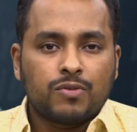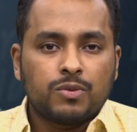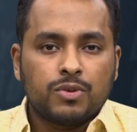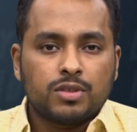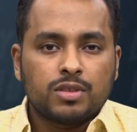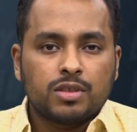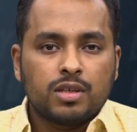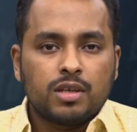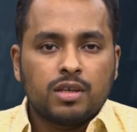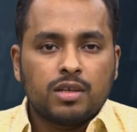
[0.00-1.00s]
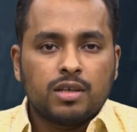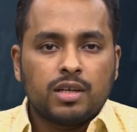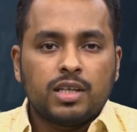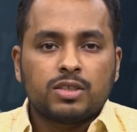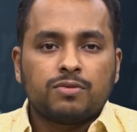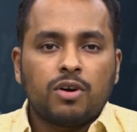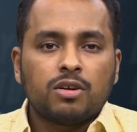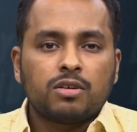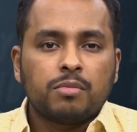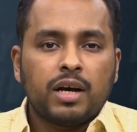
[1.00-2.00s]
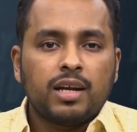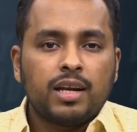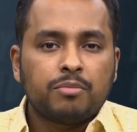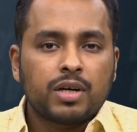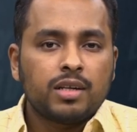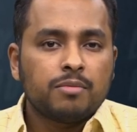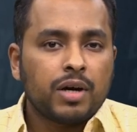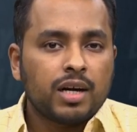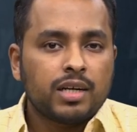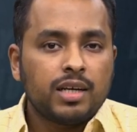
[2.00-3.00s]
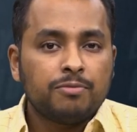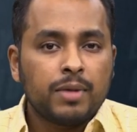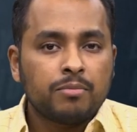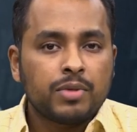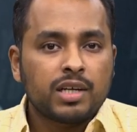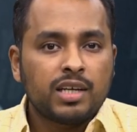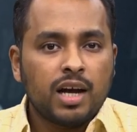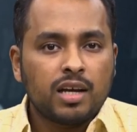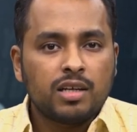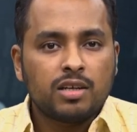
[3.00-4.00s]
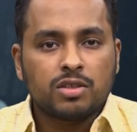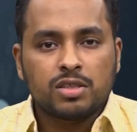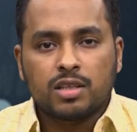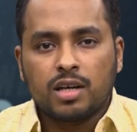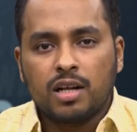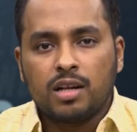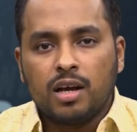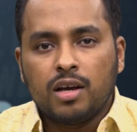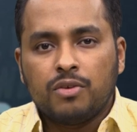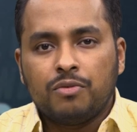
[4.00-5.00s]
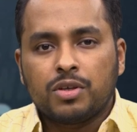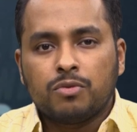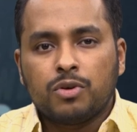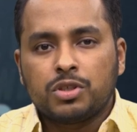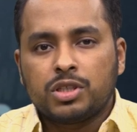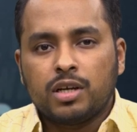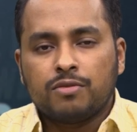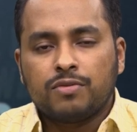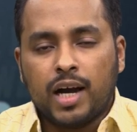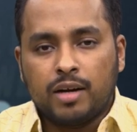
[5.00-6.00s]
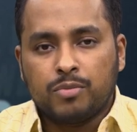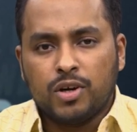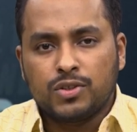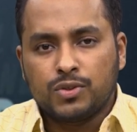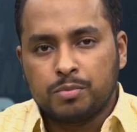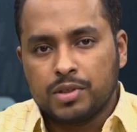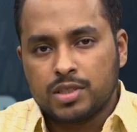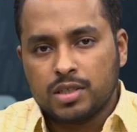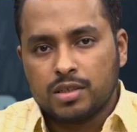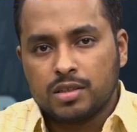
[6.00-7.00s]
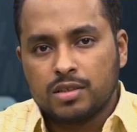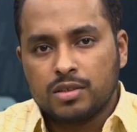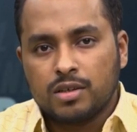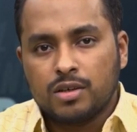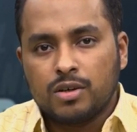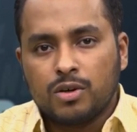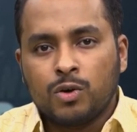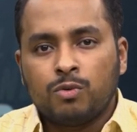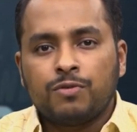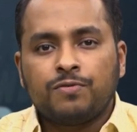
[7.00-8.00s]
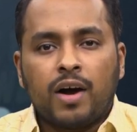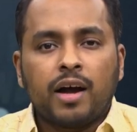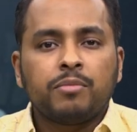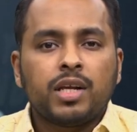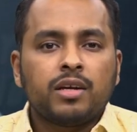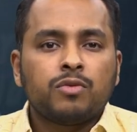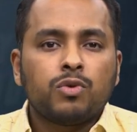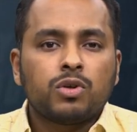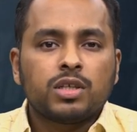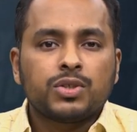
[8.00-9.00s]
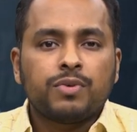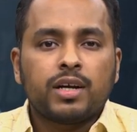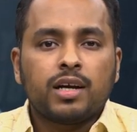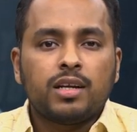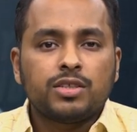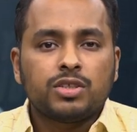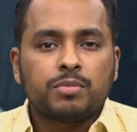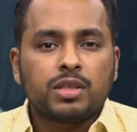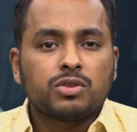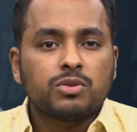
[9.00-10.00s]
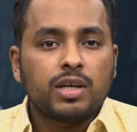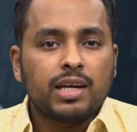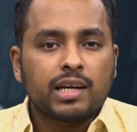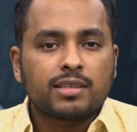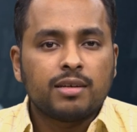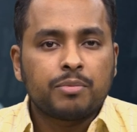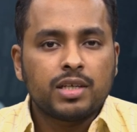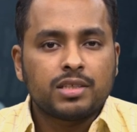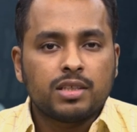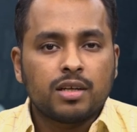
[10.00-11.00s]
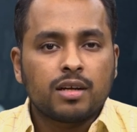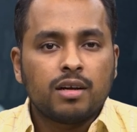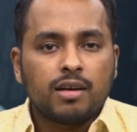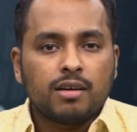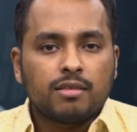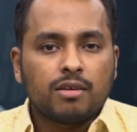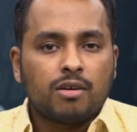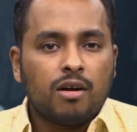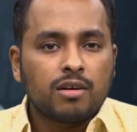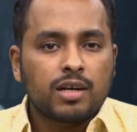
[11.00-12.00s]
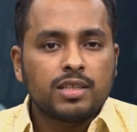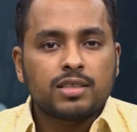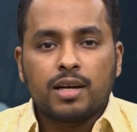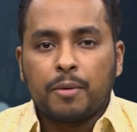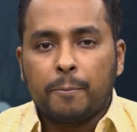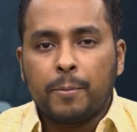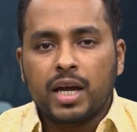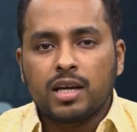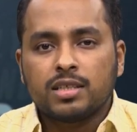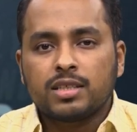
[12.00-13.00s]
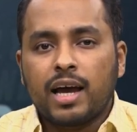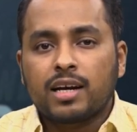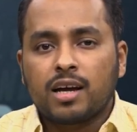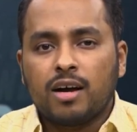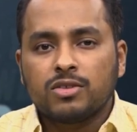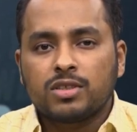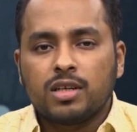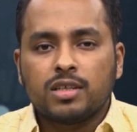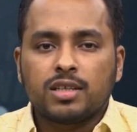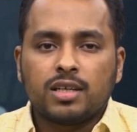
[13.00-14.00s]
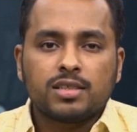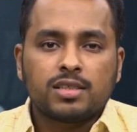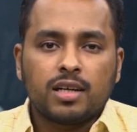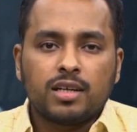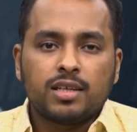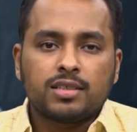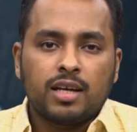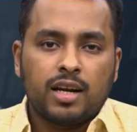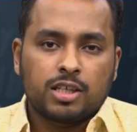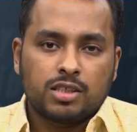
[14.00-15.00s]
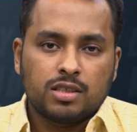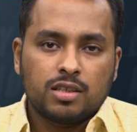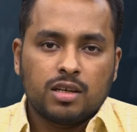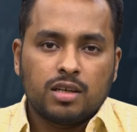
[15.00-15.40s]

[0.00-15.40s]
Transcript: of the votes. He is followed by Liberal Party member Yanni Rosenthal with a vote share of 9.2%. Over 5 million voters were eligible to elect the president, the Congress, mayors and councillors in Sunday's election.